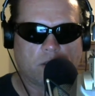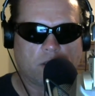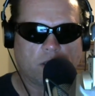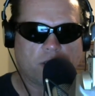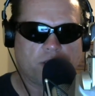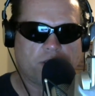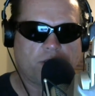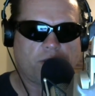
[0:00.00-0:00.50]

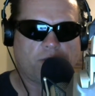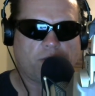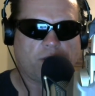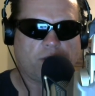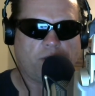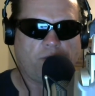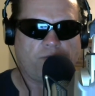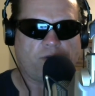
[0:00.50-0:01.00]
Because
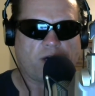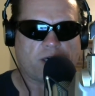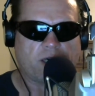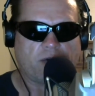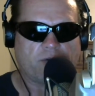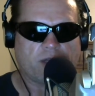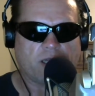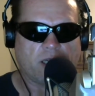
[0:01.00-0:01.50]
you fucked
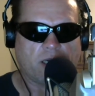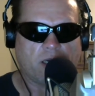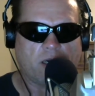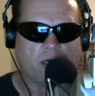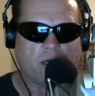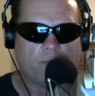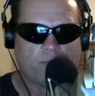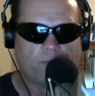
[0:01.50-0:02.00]
everything
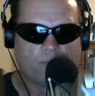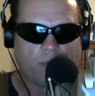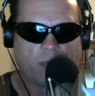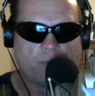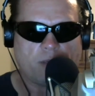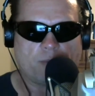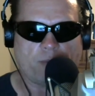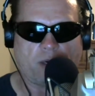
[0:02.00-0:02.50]
up, made
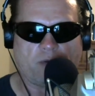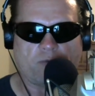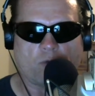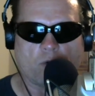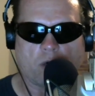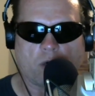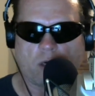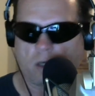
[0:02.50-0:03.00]
me pay
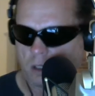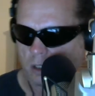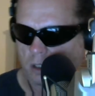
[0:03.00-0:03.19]
for it.